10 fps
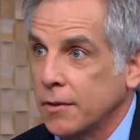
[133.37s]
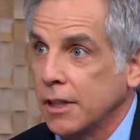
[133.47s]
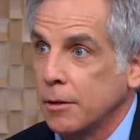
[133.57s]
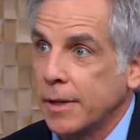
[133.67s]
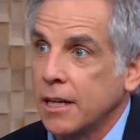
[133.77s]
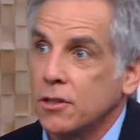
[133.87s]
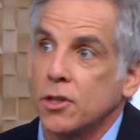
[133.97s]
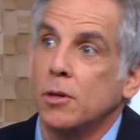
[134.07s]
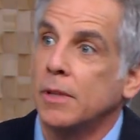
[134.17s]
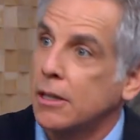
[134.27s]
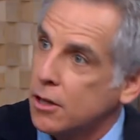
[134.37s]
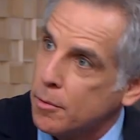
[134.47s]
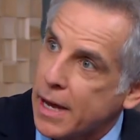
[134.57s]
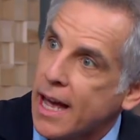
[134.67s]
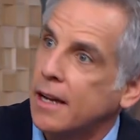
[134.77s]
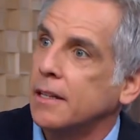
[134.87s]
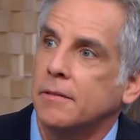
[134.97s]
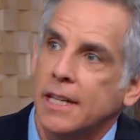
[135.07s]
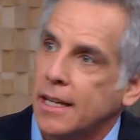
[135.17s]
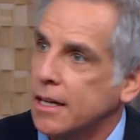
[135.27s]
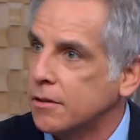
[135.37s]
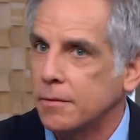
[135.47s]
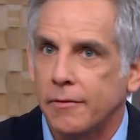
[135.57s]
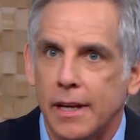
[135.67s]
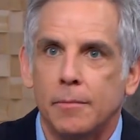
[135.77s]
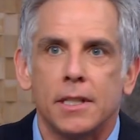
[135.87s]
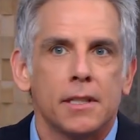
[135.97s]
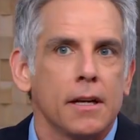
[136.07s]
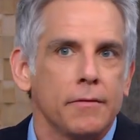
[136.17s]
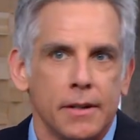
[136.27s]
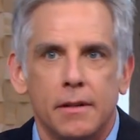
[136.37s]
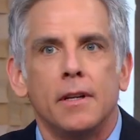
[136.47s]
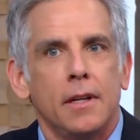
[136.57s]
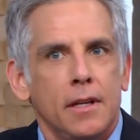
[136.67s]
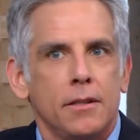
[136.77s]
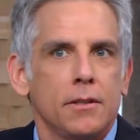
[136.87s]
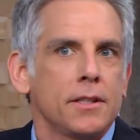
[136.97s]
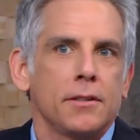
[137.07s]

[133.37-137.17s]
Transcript: for a little bit on Zoom, and then go back and take yeah. care of some family stuff. And so it's,